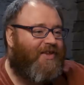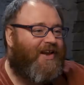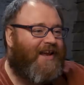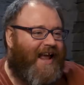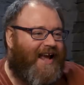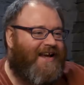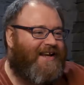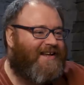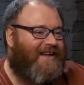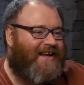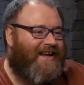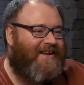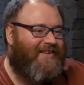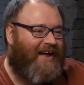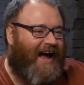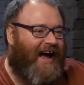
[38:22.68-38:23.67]
the
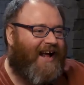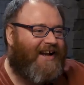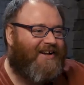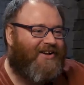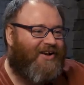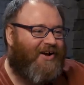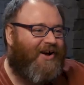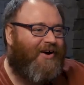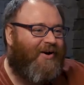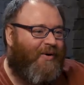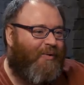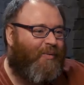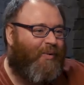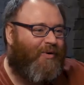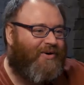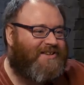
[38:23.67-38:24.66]
lady, the handler,
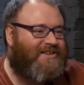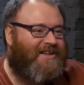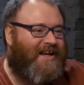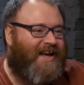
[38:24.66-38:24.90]
walks